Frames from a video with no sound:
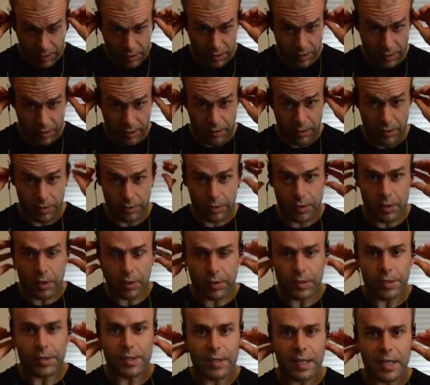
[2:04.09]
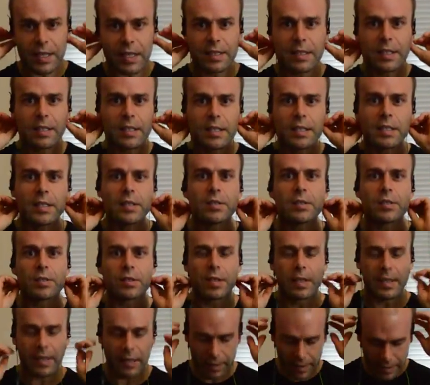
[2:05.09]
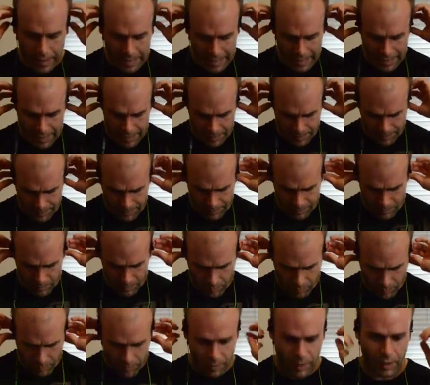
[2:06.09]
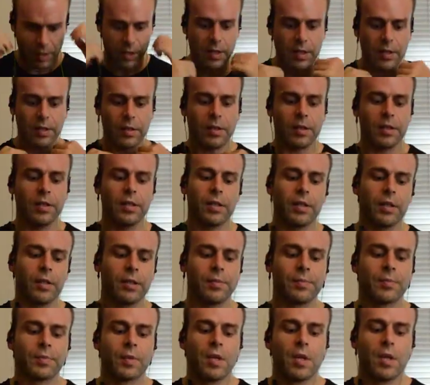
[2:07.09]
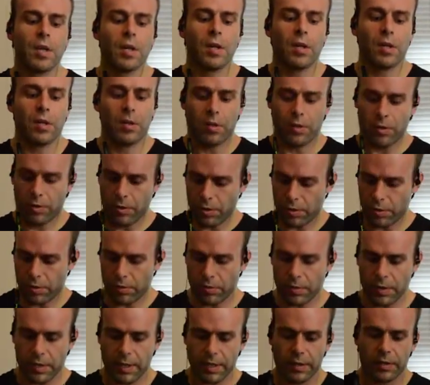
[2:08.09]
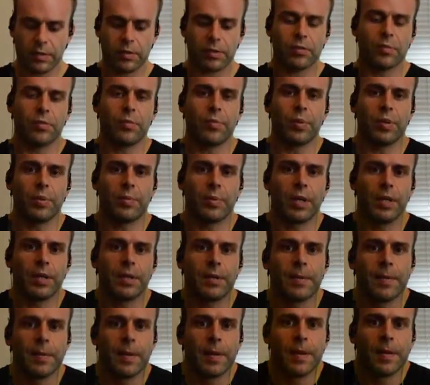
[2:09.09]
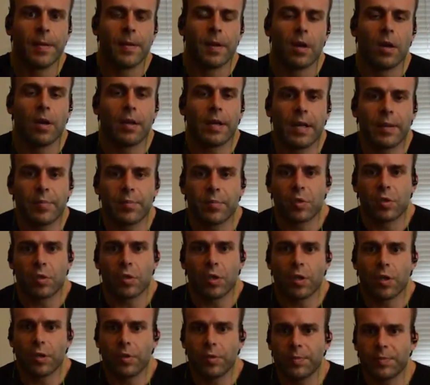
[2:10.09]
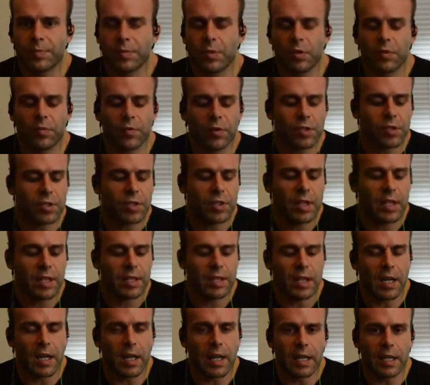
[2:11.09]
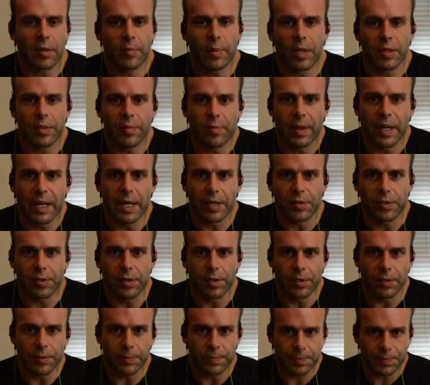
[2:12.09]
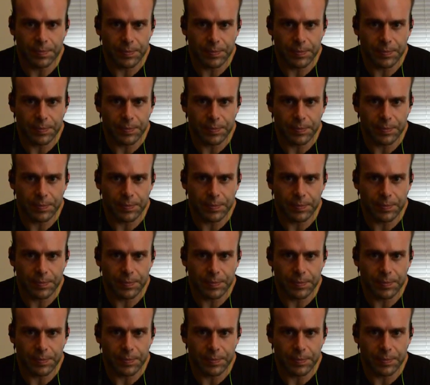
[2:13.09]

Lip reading: and then those go inside the ears like that, and there you go. So we put them on. Okay, so the first thing that I like about the Basso